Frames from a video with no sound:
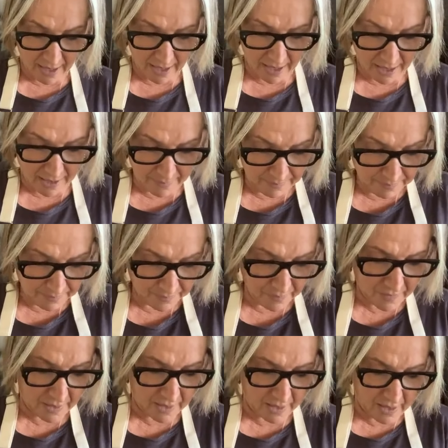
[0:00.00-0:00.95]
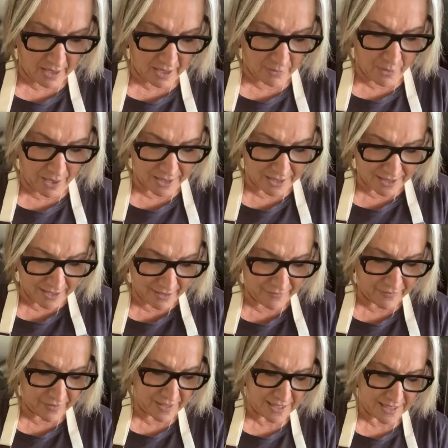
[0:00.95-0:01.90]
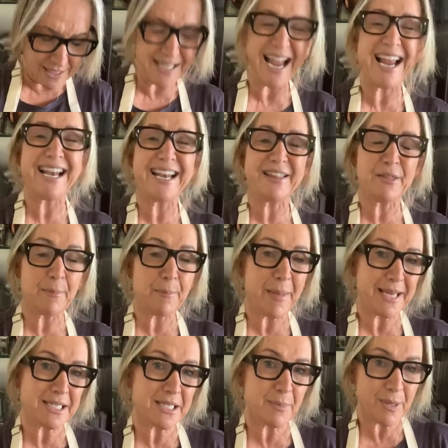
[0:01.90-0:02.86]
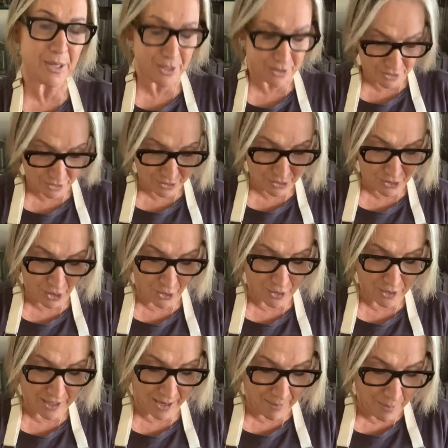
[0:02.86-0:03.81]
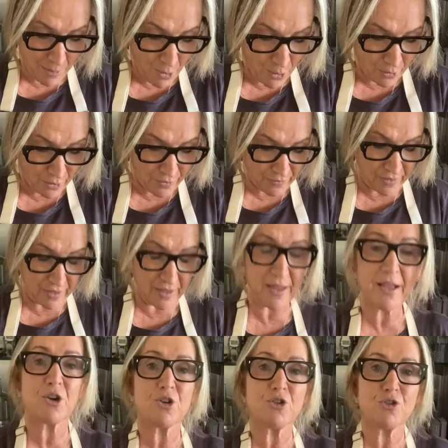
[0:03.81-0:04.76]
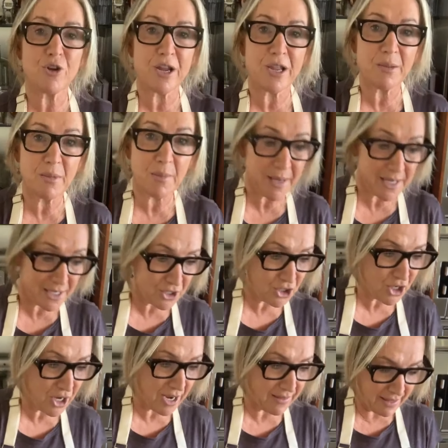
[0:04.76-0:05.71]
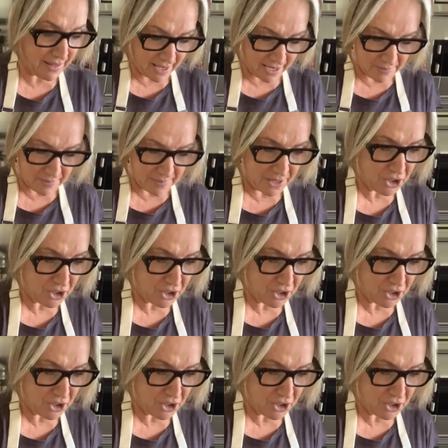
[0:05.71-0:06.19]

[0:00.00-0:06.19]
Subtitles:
I wonder if the staler the better because it soaks up more of the cream mixture and the egg